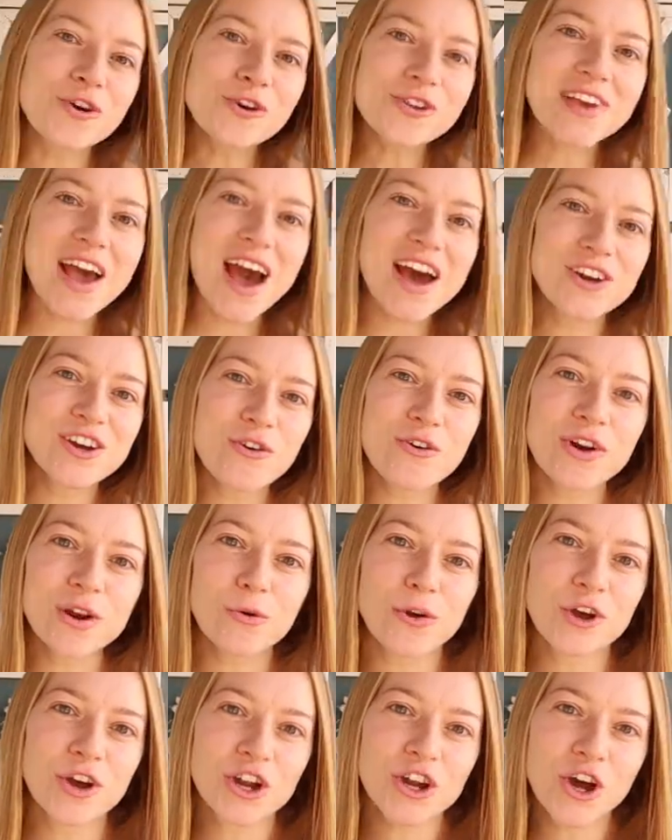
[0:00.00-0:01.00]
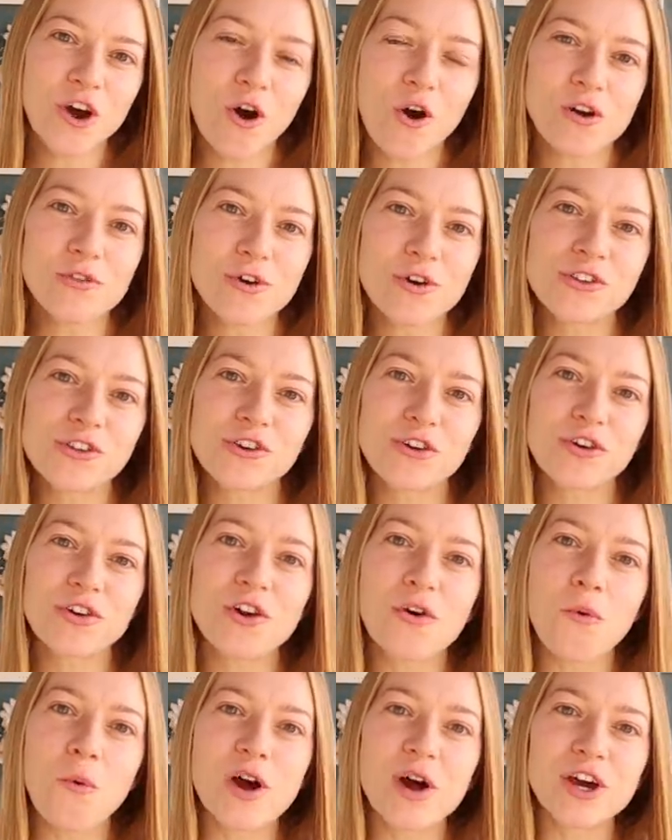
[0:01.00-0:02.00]
First category we're going to go over is you're
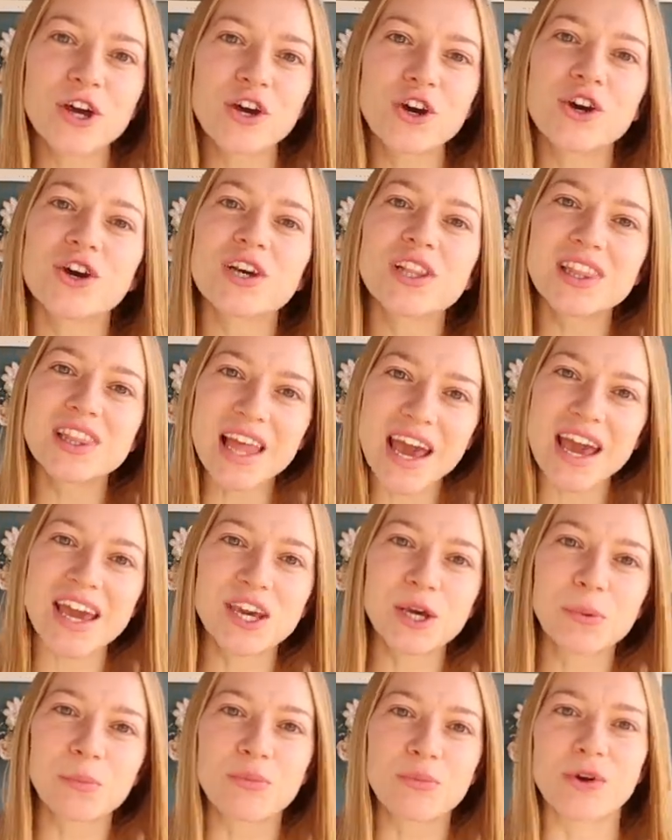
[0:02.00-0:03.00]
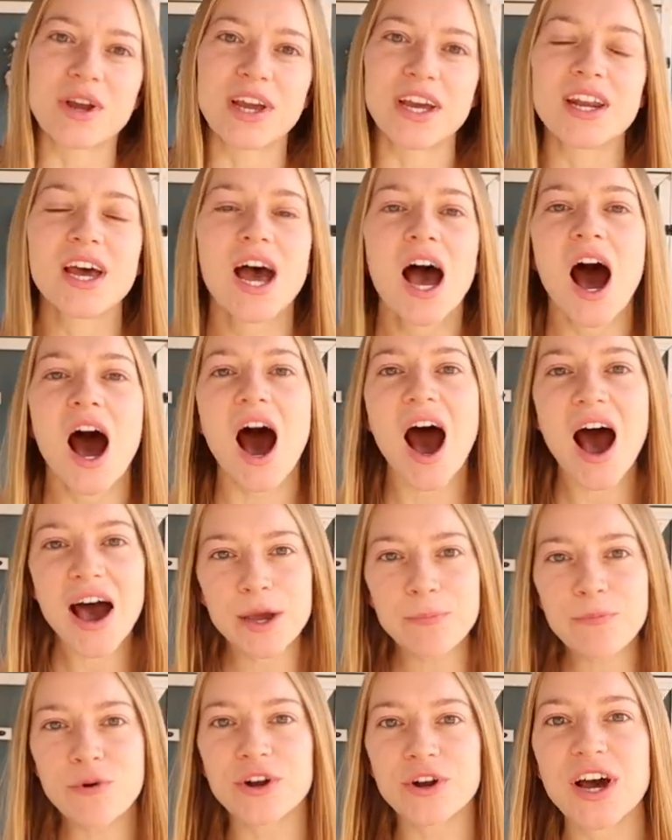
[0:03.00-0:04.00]
going to want a good laying breed, a
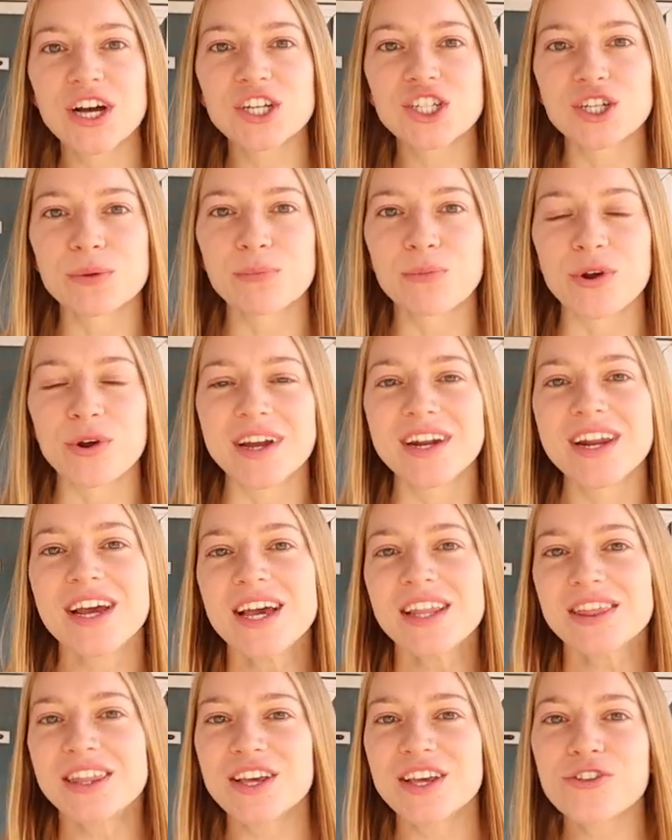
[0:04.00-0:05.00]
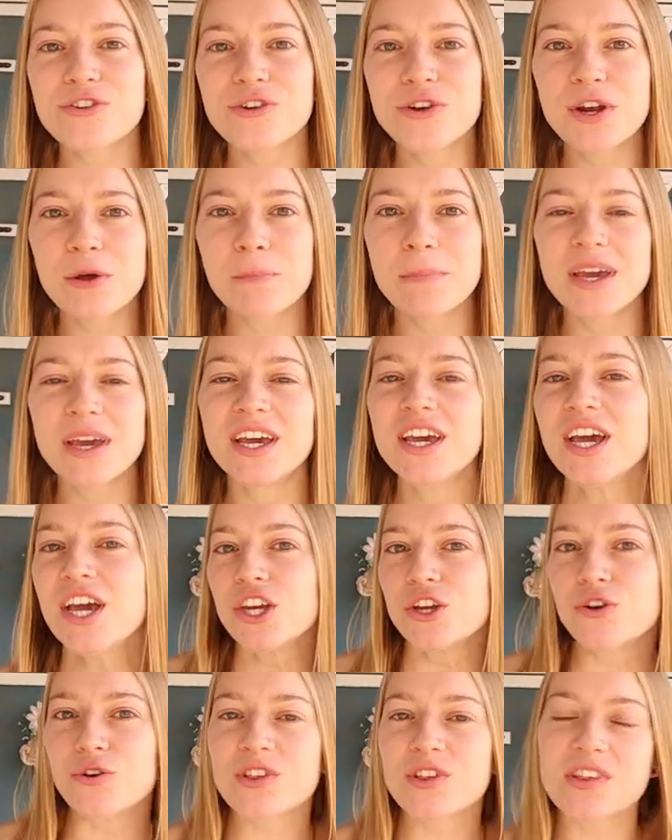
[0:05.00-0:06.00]
high production breed. These are going to be
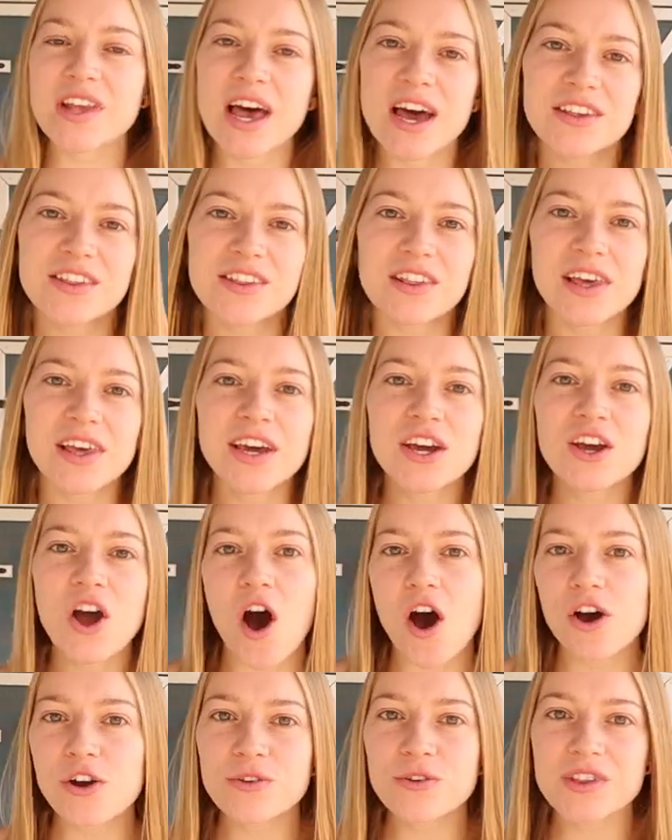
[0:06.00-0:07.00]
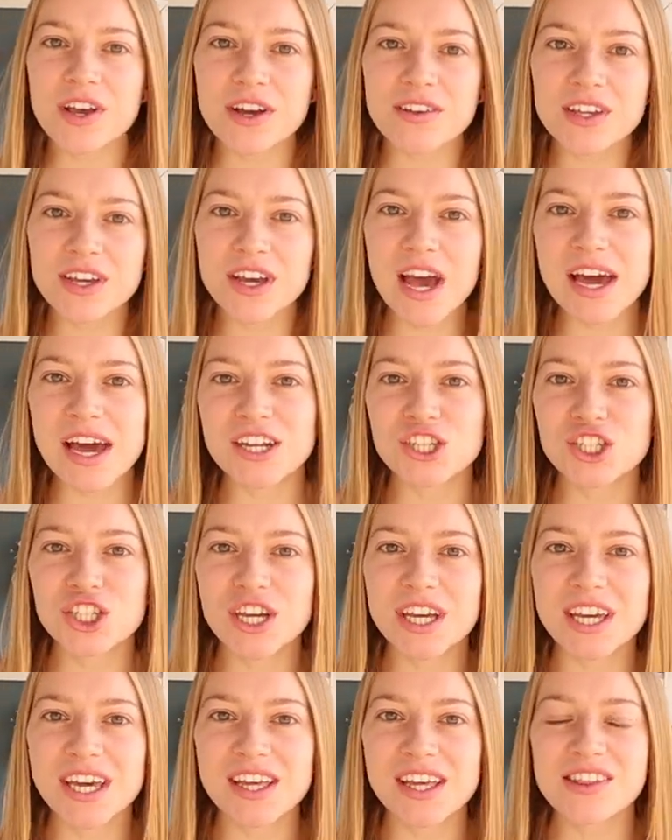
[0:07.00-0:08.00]
your sex link, auto sexing kind of
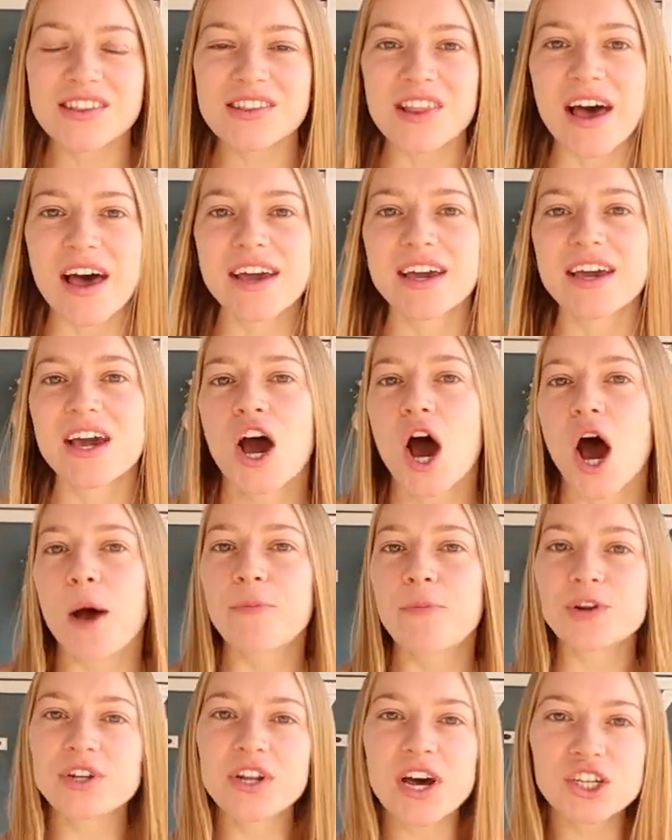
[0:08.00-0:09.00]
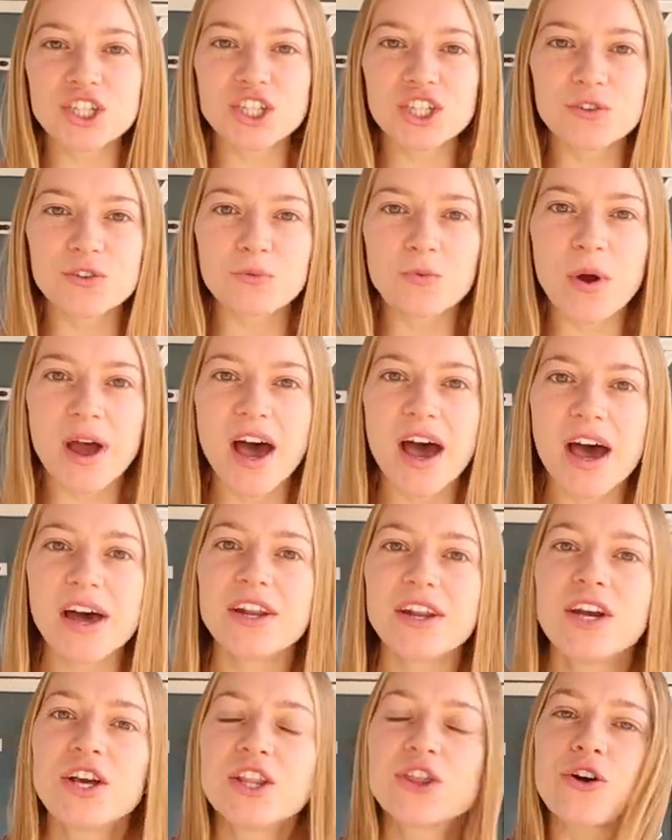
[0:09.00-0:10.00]
chickens, like a production
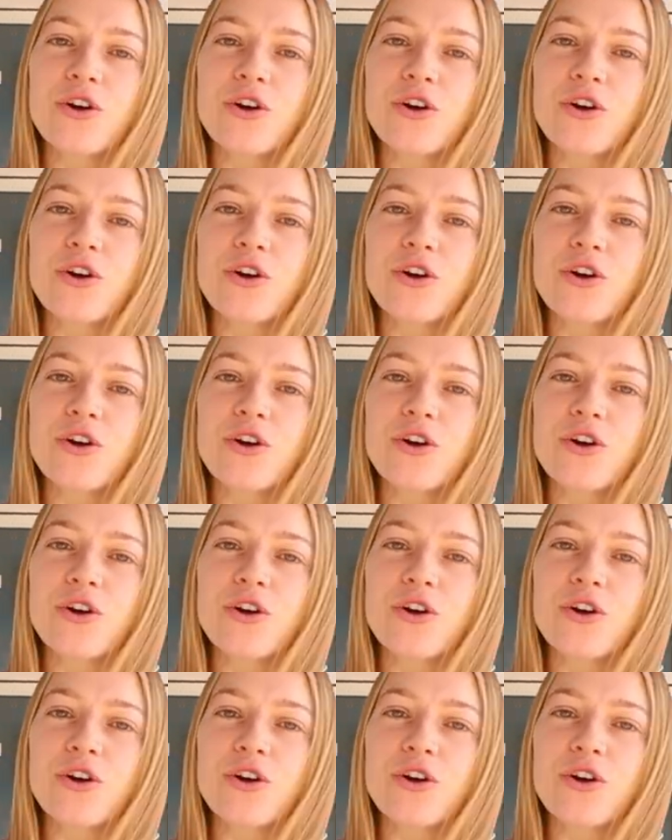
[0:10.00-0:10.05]
red.